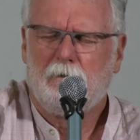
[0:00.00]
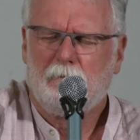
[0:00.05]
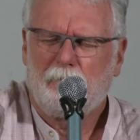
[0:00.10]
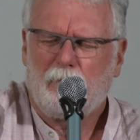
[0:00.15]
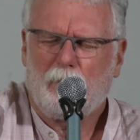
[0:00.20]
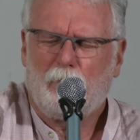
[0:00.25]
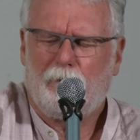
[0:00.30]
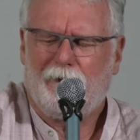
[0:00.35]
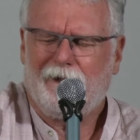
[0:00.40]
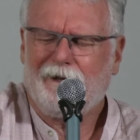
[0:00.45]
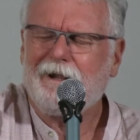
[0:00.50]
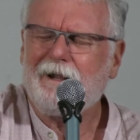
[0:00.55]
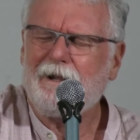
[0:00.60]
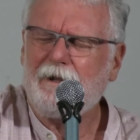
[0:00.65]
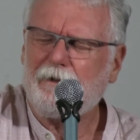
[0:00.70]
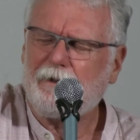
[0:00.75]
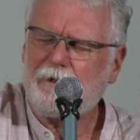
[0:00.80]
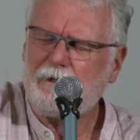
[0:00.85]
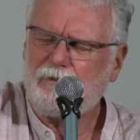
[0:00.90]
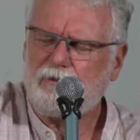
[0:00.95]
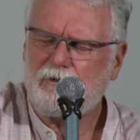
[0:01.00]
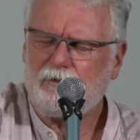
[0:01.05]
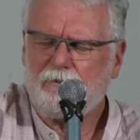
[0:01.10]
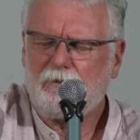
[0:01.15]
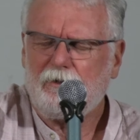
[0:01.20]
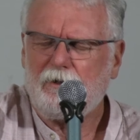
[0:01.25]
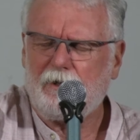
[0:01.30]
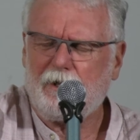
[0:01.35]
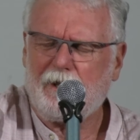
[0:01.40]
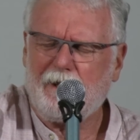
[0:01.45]
But when I look at
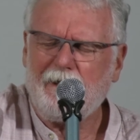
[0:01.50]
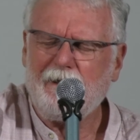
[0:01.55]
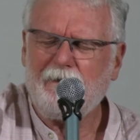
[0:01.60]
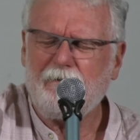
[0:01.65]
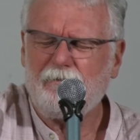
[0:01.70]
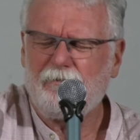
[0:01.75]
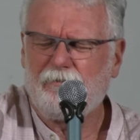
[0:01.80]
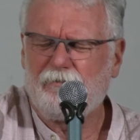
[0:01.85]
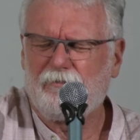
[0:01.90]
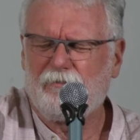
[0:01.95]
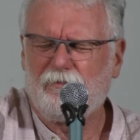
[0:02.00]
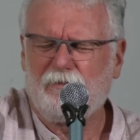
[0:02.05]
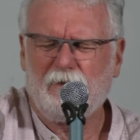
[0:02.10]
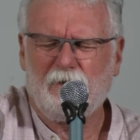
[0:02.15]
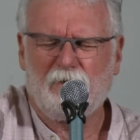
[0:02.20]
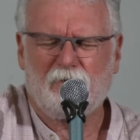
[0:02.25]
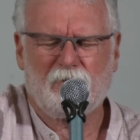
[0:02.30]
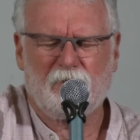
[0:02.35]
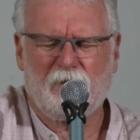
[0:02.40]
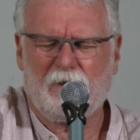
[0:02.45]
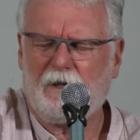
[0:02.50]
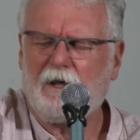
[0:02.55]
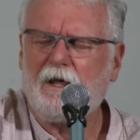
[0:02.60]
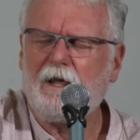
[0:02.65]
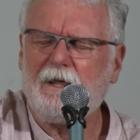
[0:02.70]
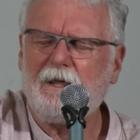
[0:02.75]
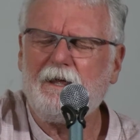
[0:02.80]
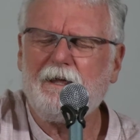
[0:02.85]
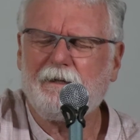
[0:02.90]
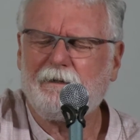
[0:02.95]
your life, it's
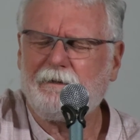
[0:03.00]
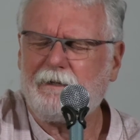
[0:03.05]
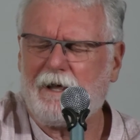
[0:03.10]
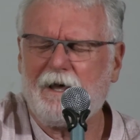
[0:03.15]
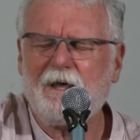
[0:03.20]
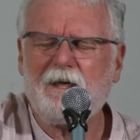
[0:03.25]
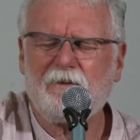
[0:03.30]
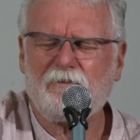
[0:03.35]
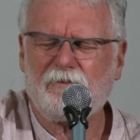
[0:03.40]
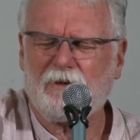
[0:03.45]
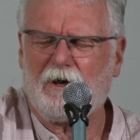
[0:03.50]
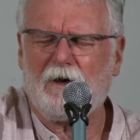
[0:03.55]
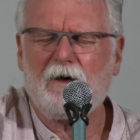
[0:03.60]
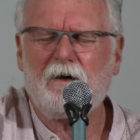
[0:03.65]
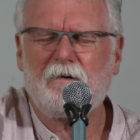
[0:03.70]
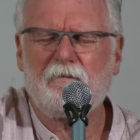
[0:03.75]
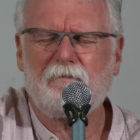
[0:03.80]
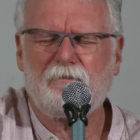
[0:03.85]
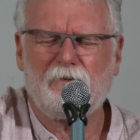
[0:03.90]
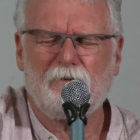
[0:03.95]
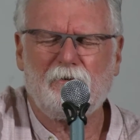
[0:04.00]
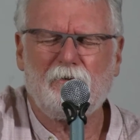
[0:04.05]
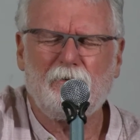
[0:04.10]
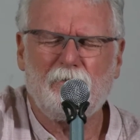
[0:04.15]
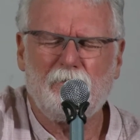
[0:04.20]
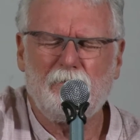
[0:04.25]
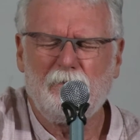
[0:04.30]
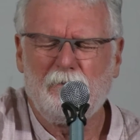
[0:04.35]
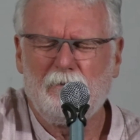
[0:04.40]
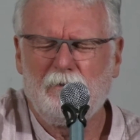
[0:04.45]
like deja vu.
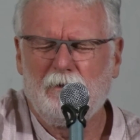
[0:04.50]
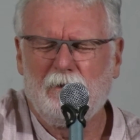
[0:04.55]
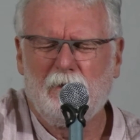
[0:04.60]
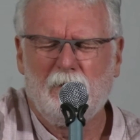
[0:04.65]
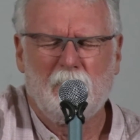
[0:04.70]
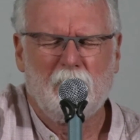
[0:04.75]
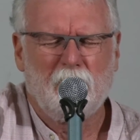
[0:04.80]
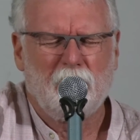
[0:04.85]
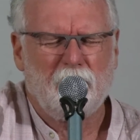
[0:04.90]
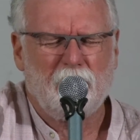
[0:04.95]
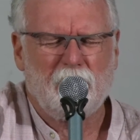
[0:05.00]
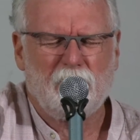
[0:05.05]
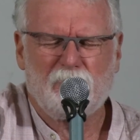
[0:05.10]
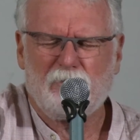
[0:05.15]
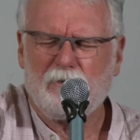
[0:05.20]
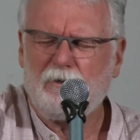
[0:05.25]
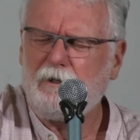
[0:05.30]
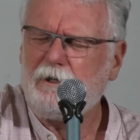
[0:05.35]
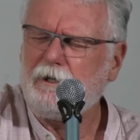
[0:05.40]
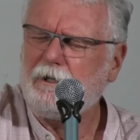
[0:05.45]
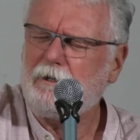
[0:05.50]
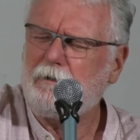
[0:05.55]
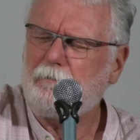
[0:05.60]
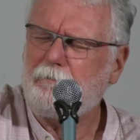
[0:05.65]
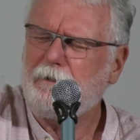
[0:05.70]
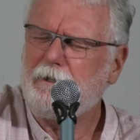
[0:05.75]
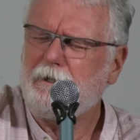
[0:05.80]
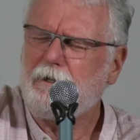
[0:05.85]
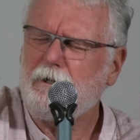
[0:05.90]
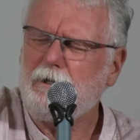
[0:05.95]
There's a little
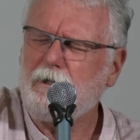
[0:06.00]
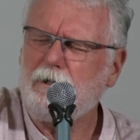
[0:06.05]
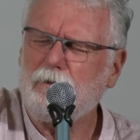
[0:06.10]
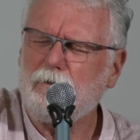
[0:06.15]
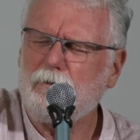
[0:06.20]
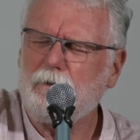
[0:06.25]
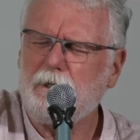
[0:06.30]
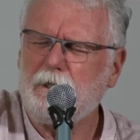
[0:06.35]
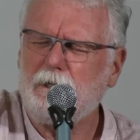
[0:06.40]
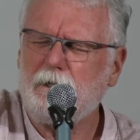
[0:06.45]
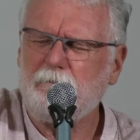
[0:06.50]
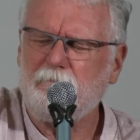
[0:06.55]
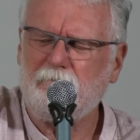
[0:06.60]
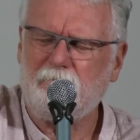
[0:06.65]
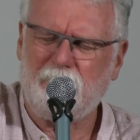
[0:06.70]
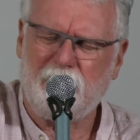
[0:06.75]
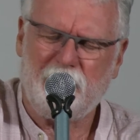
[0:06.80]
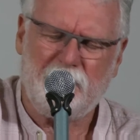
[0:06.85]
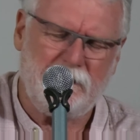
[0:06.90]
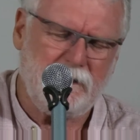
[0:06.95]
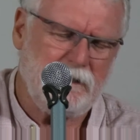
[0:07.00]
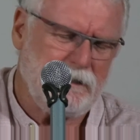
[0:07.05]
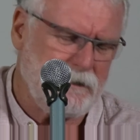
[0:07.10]
bit of you in me